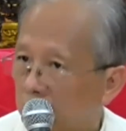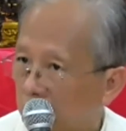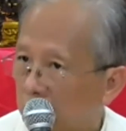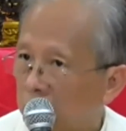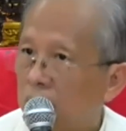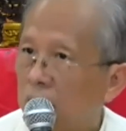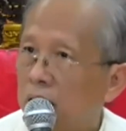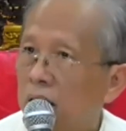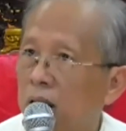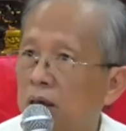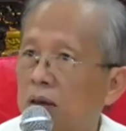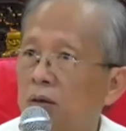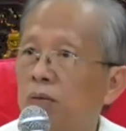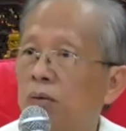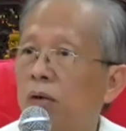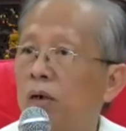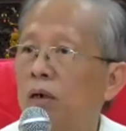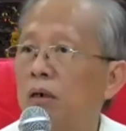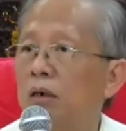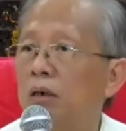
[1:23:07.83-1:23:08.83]
Sincerity,
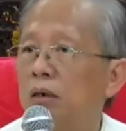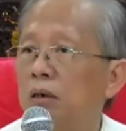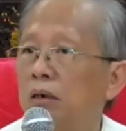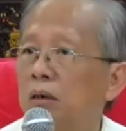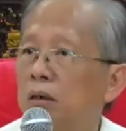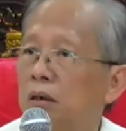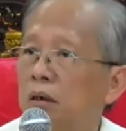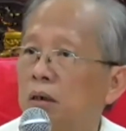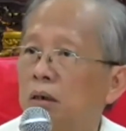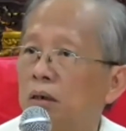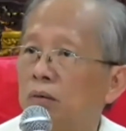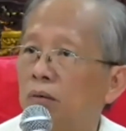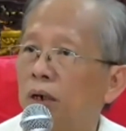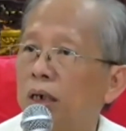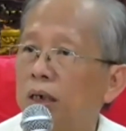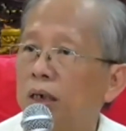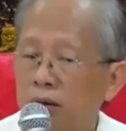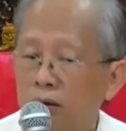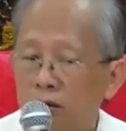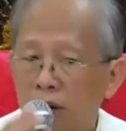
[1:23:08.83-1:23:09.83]
walk.
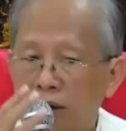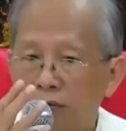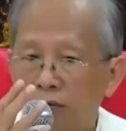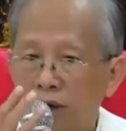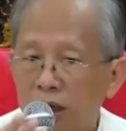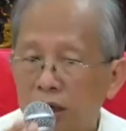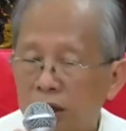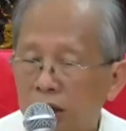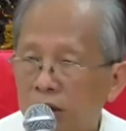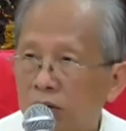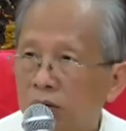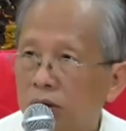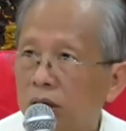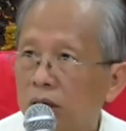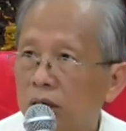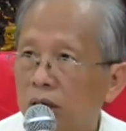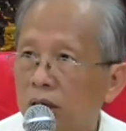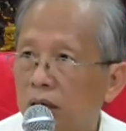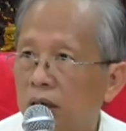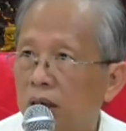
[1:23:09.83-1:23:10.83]
When you have these
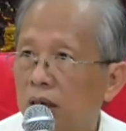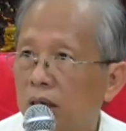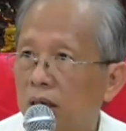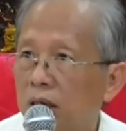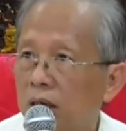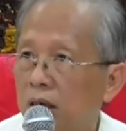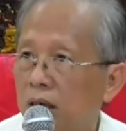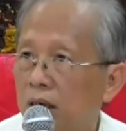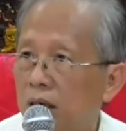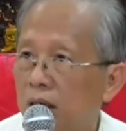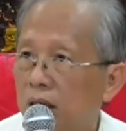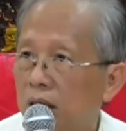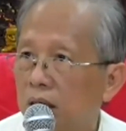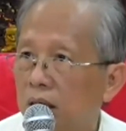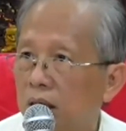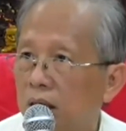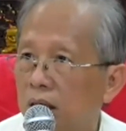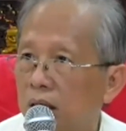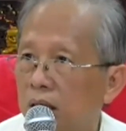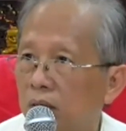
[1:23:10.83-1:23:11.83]
three,
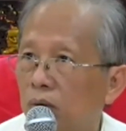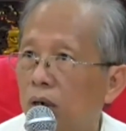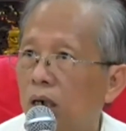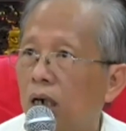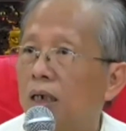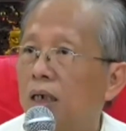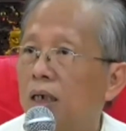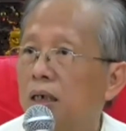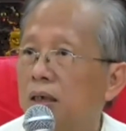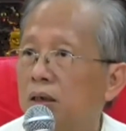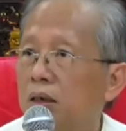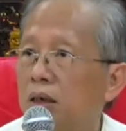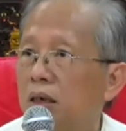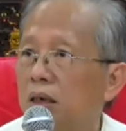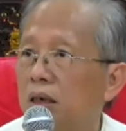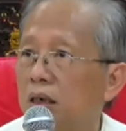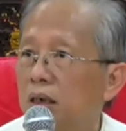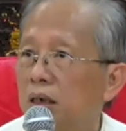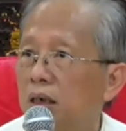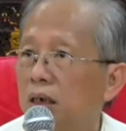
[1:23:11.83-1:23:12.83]
what are the
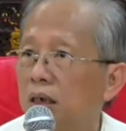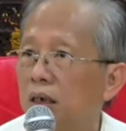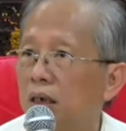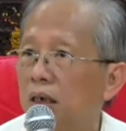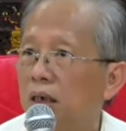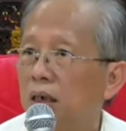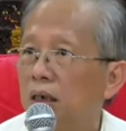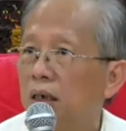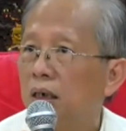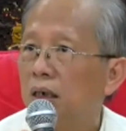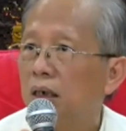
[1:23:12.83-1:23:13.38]
three?